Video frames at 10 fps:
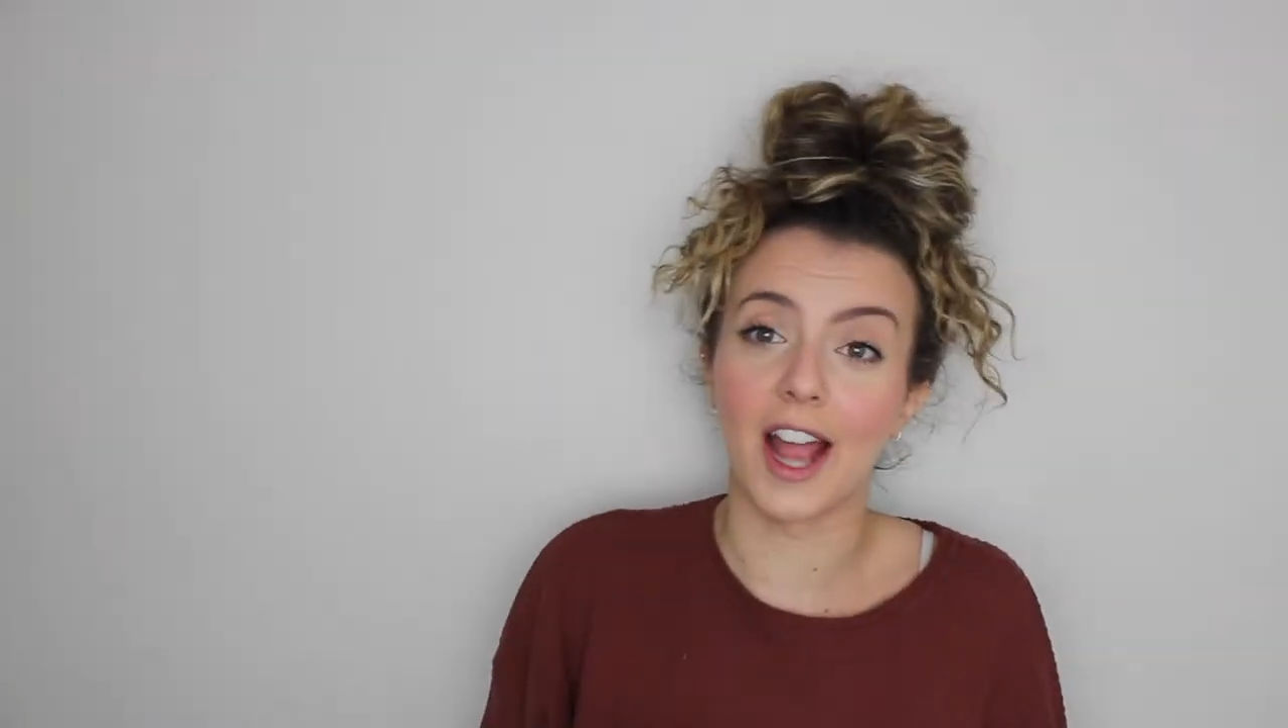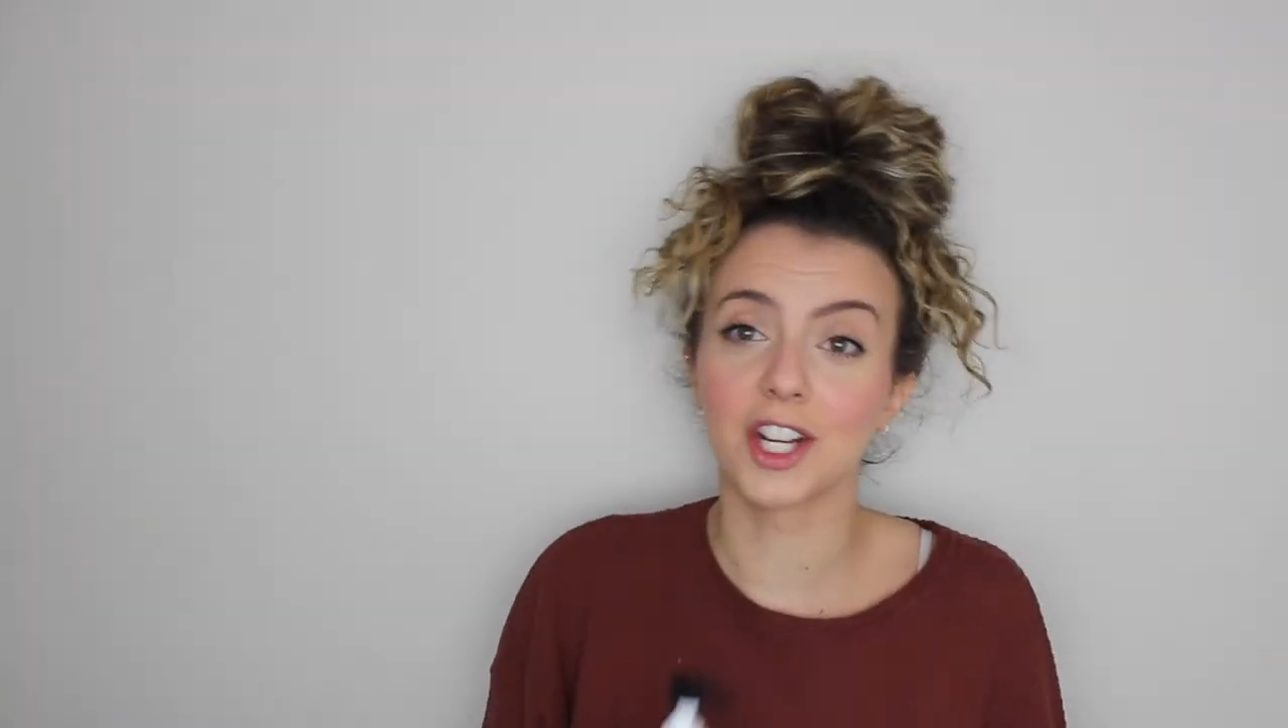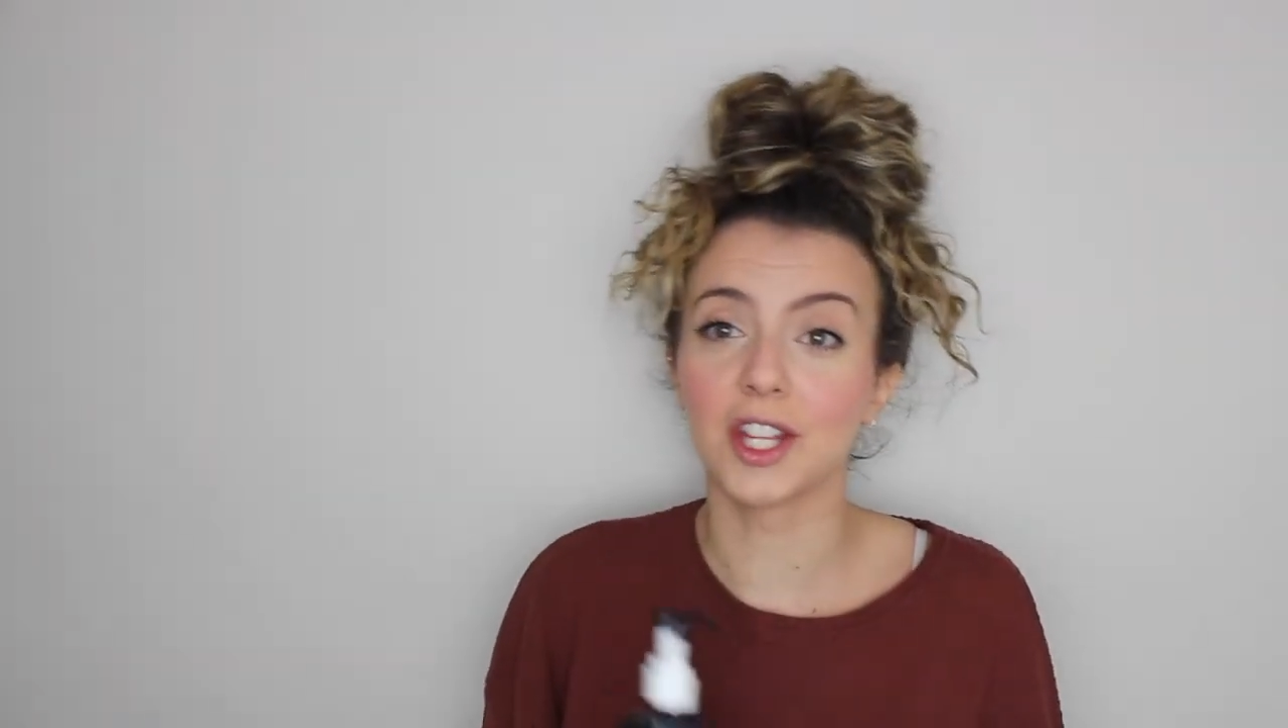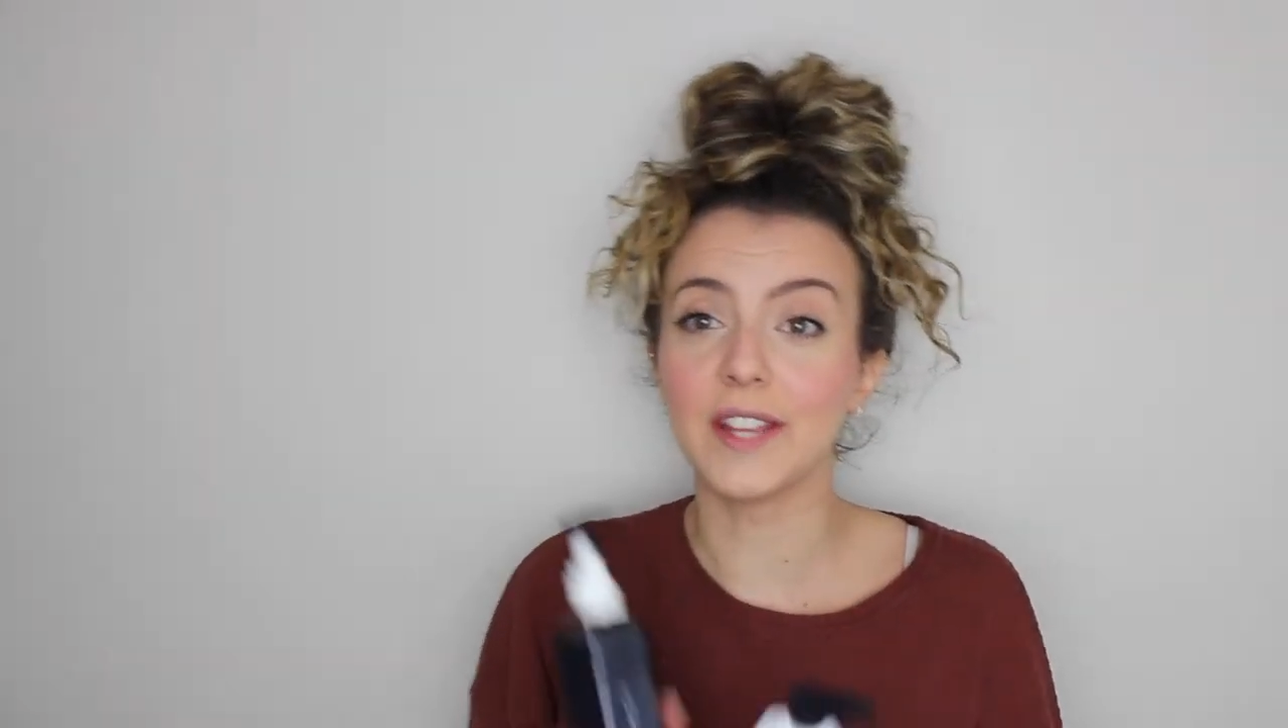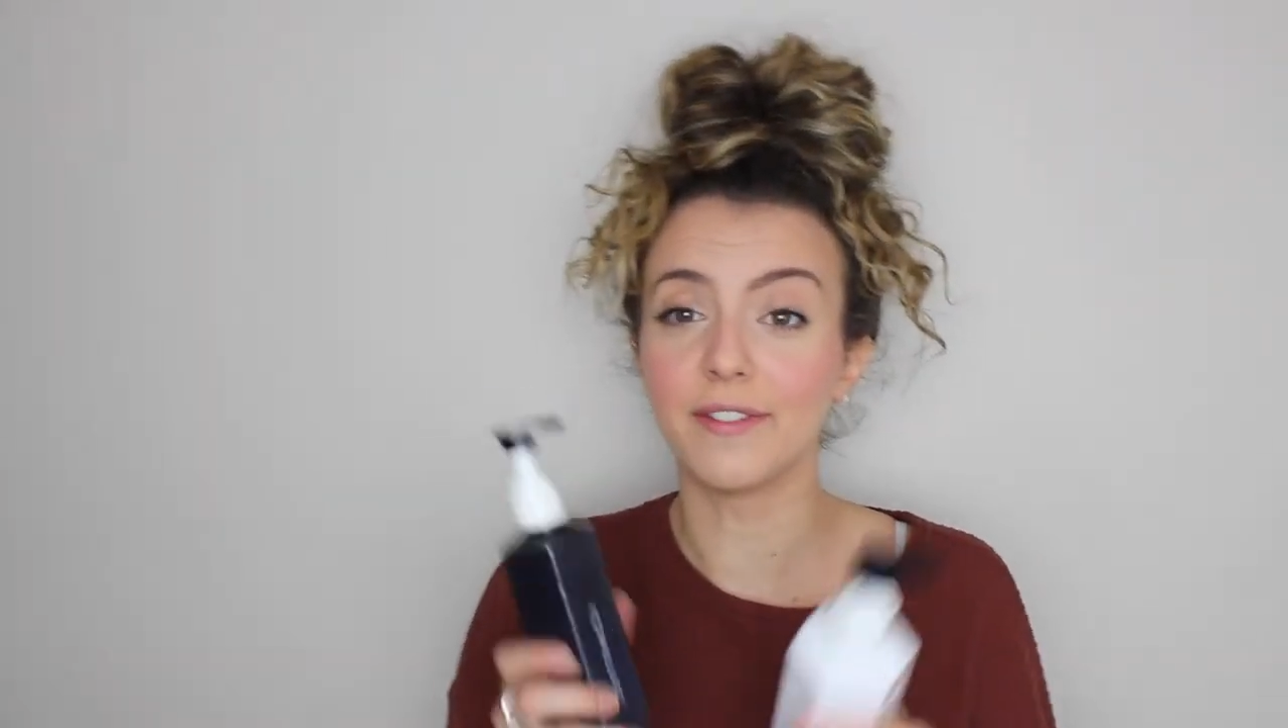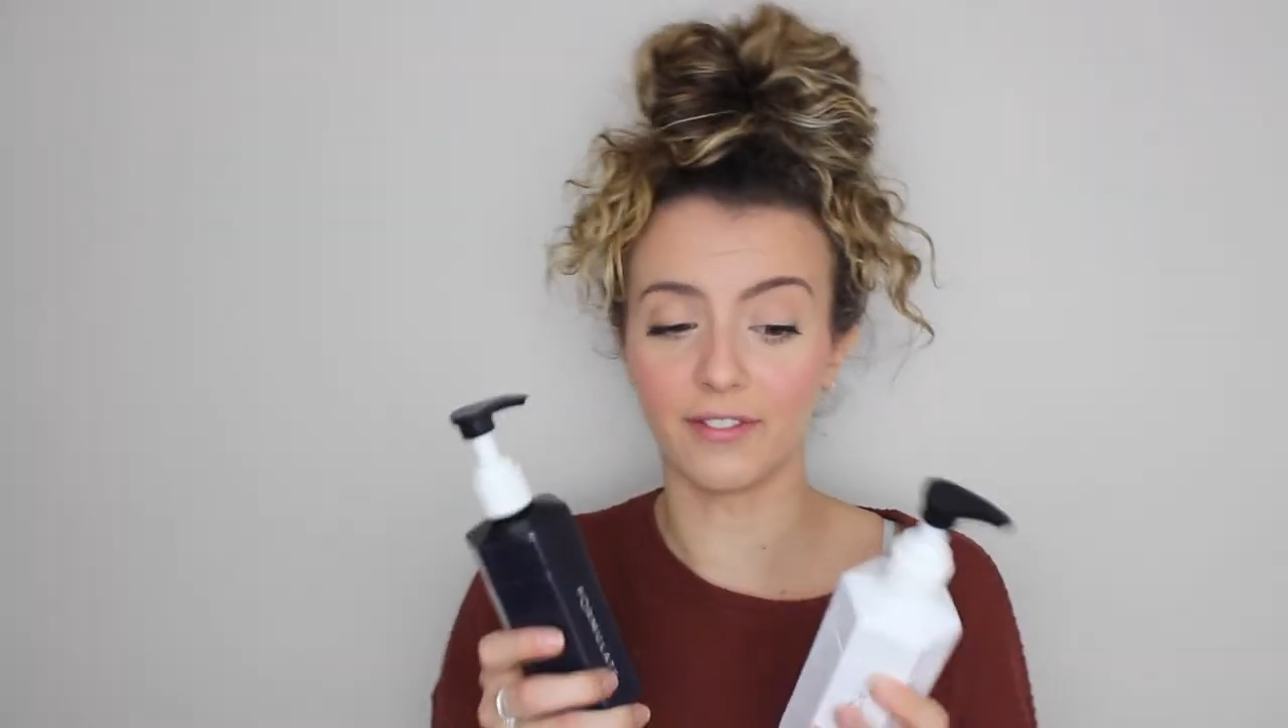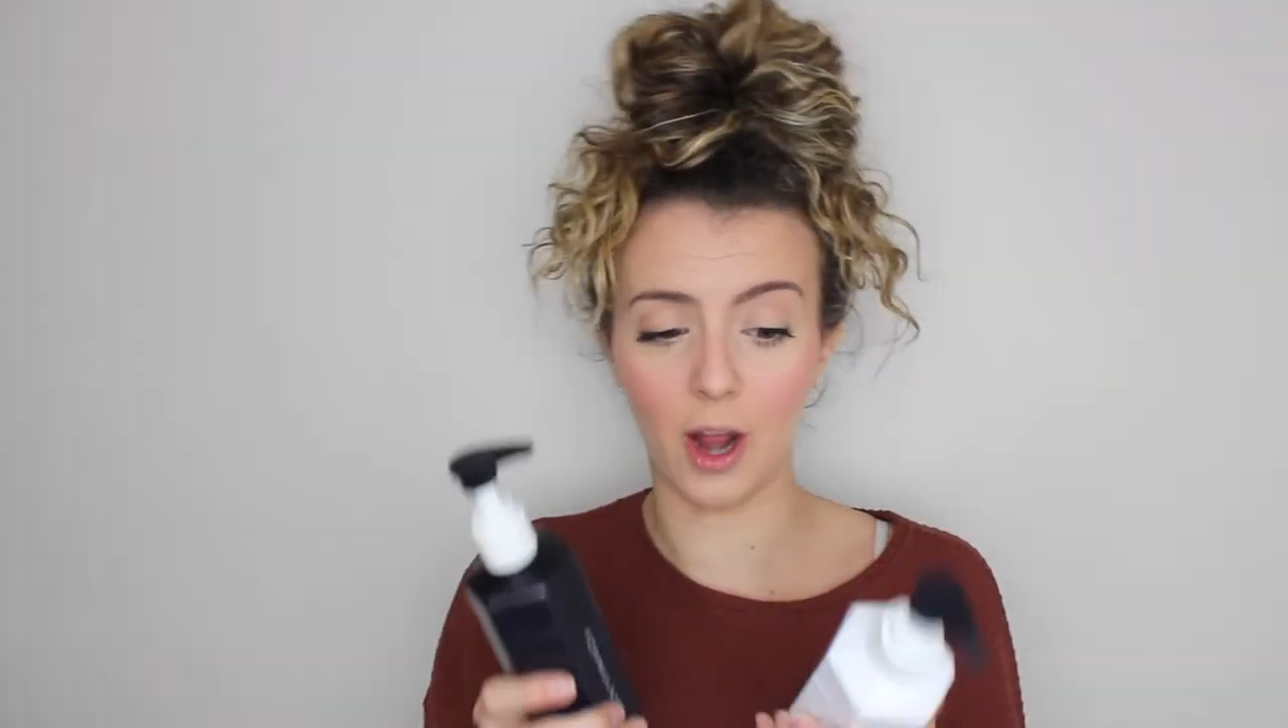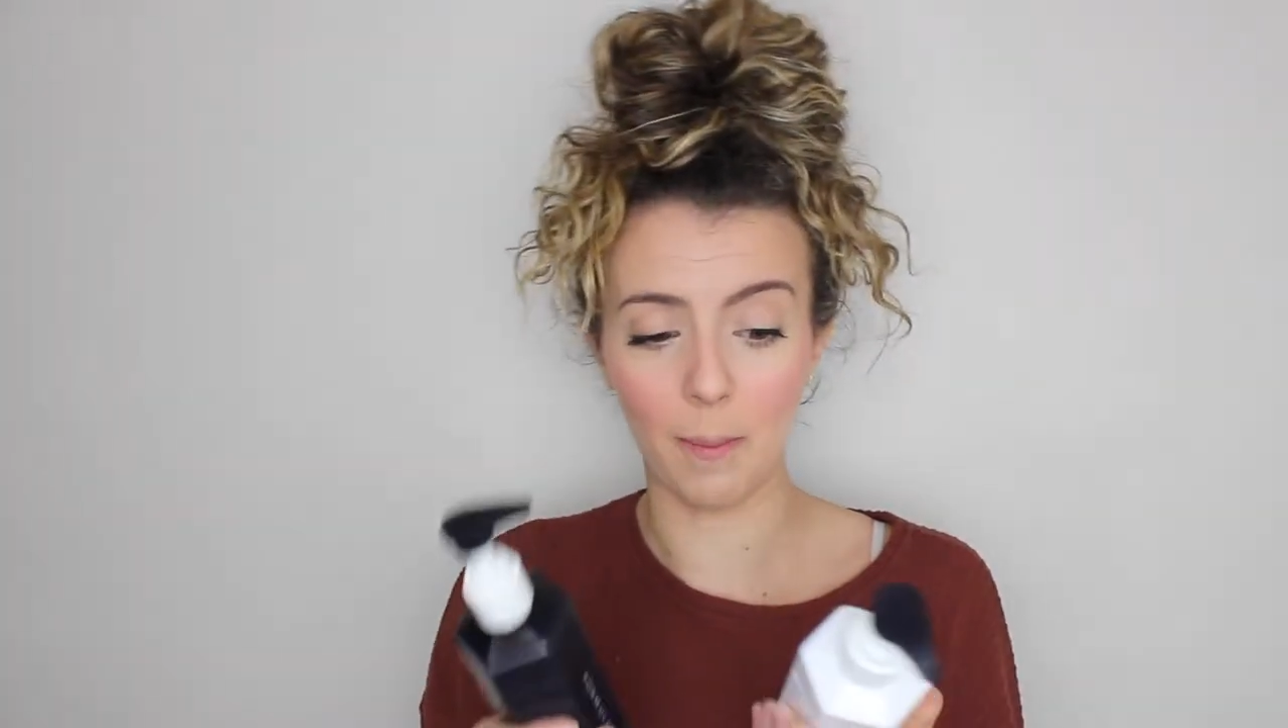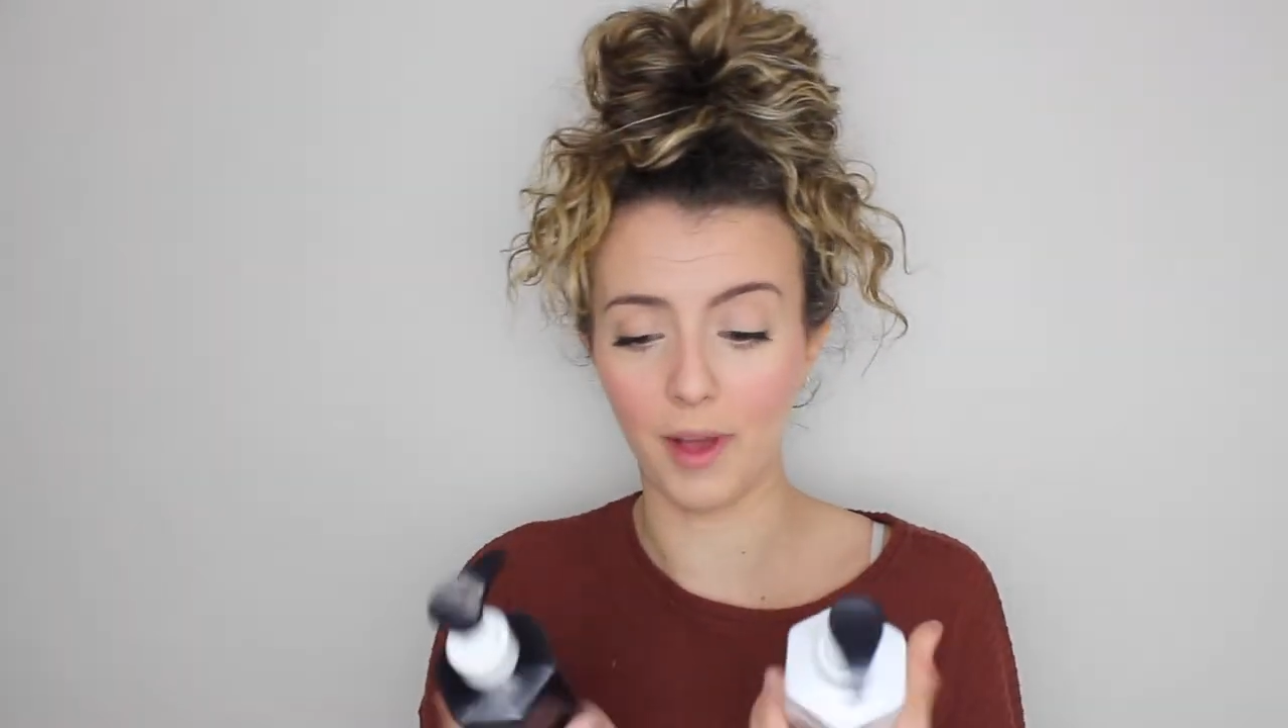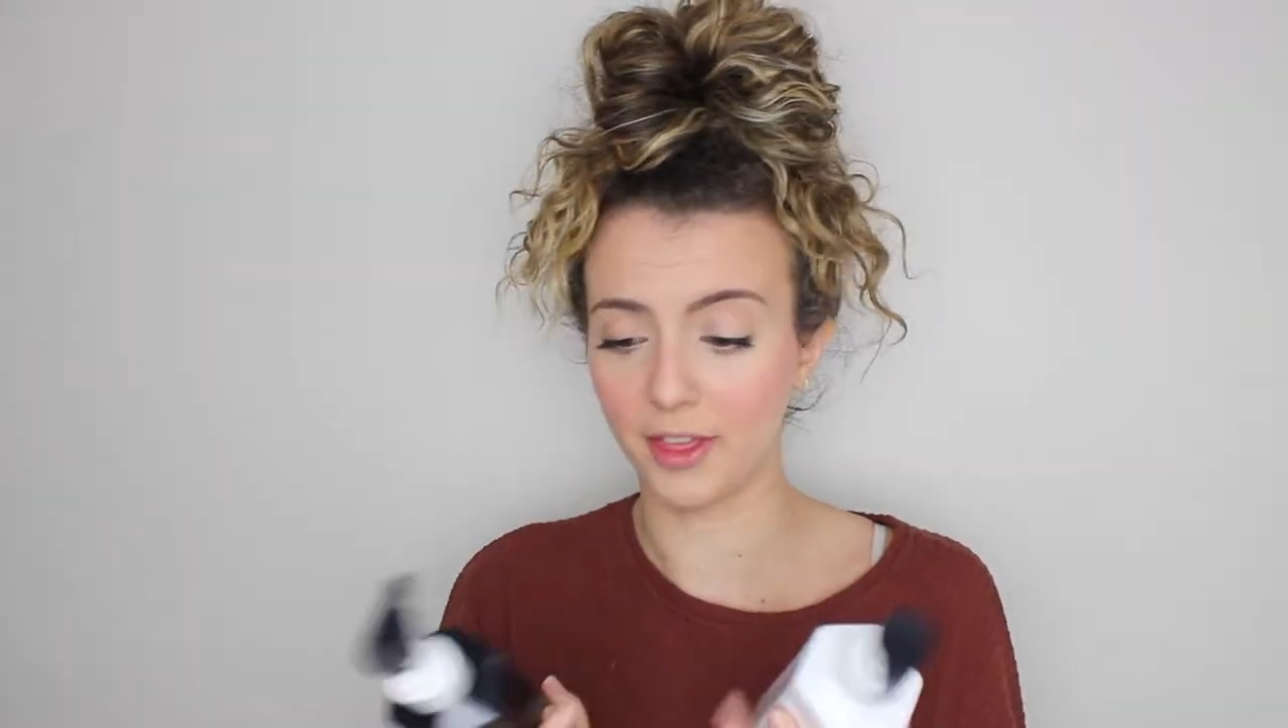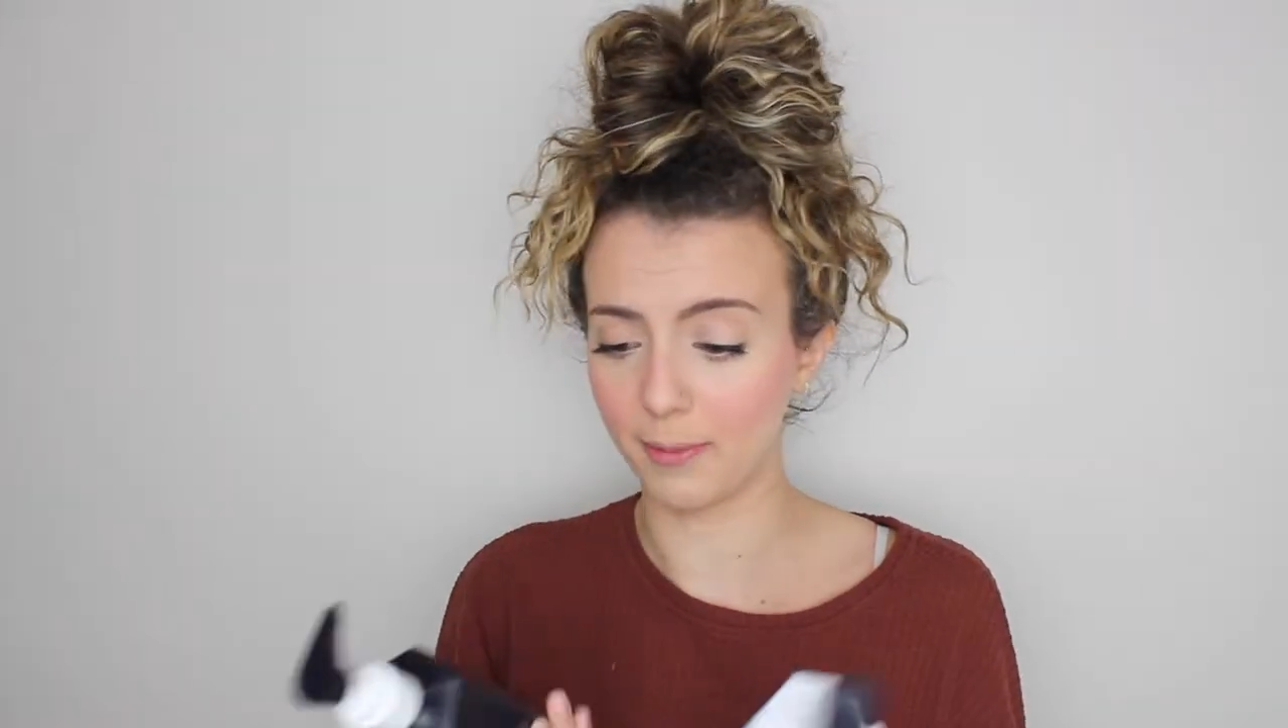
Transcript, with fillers: actually from